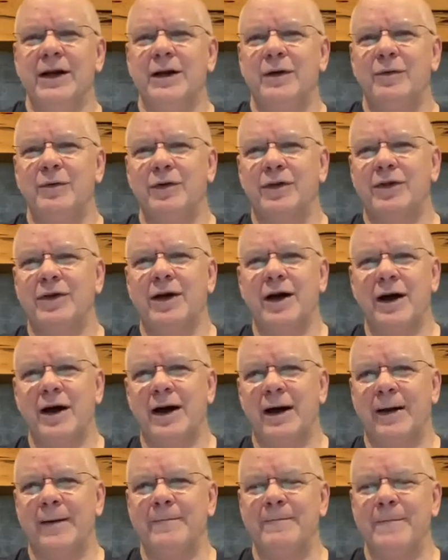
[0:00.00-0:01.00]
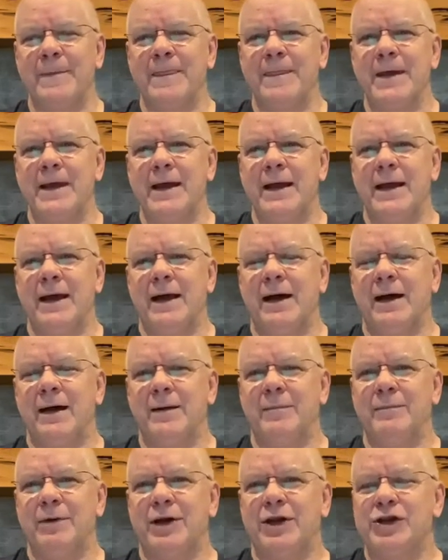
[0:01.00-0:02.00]
with God.
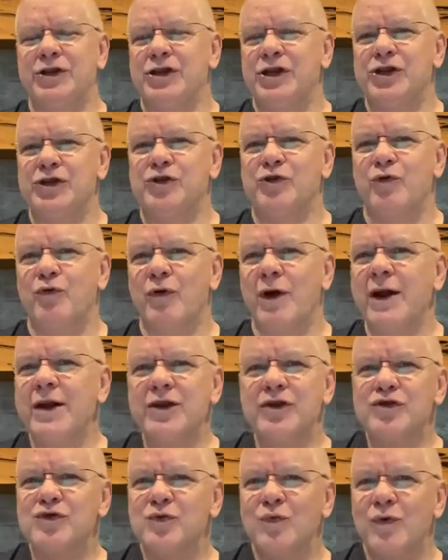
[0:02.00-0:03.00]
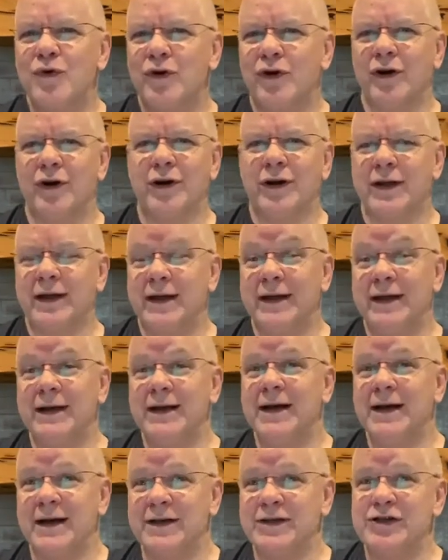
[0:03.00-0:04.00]
Uh, because his greatest work in
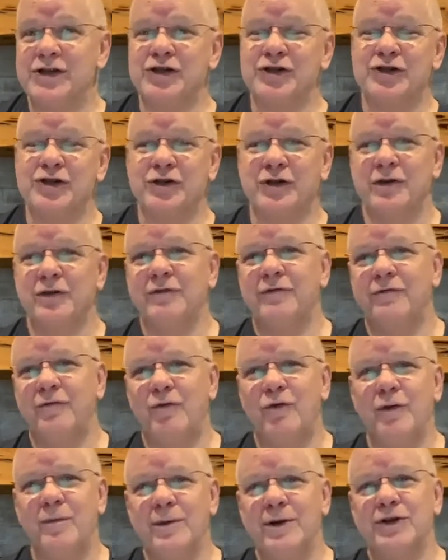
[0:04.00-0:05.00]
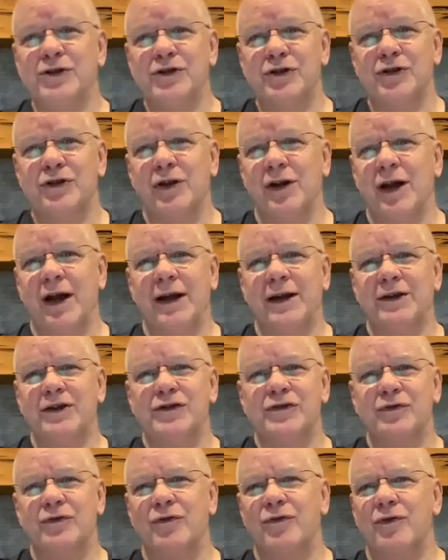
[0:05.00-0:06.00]
us is to conform us to the
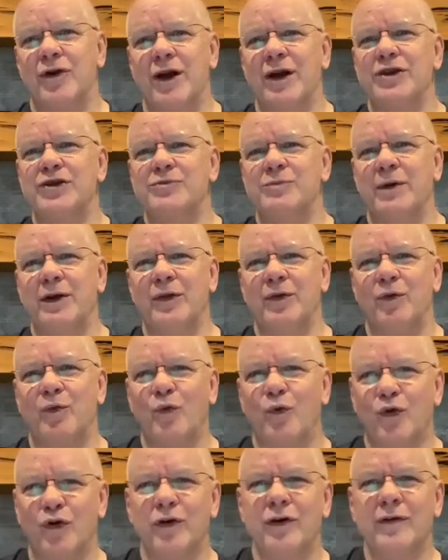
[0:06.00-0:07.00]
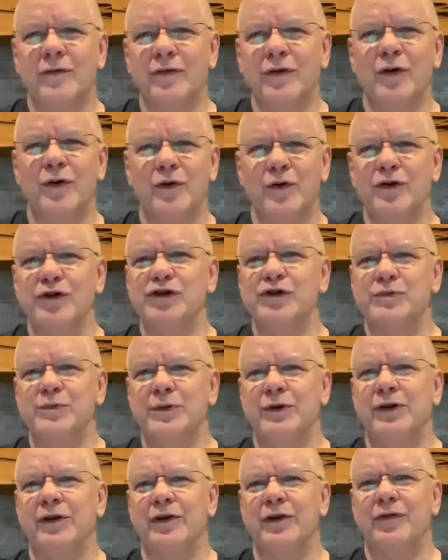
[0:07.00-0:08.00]
likeness of Christ by the work of the Holy
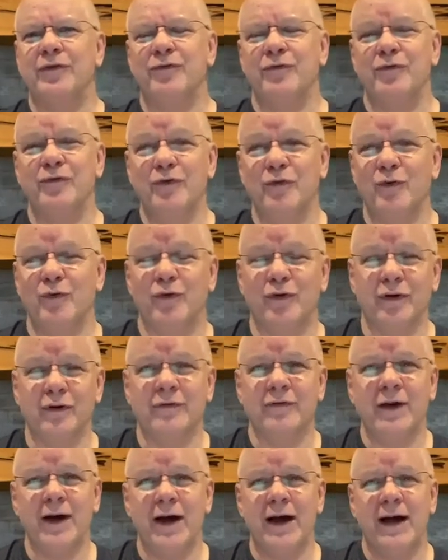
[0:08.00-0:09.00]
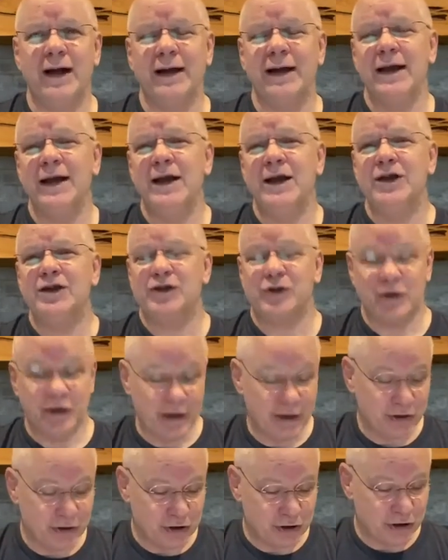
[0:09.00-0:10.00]
Spirit through the Word of God. So
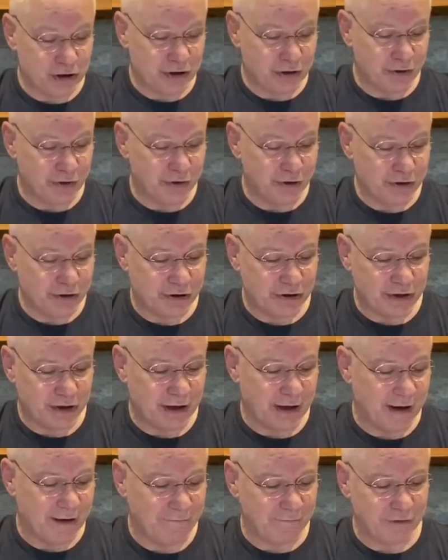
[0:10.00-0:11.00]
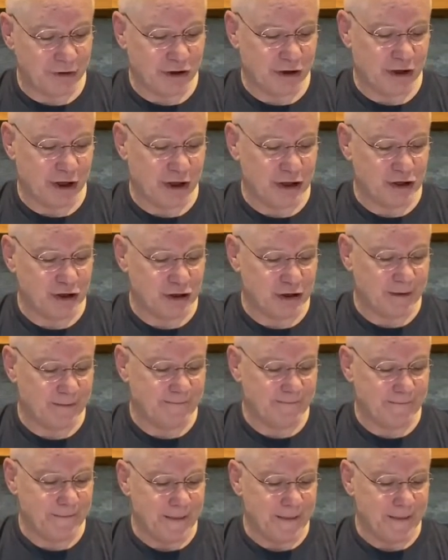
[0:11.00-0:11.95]
here she turns the conversation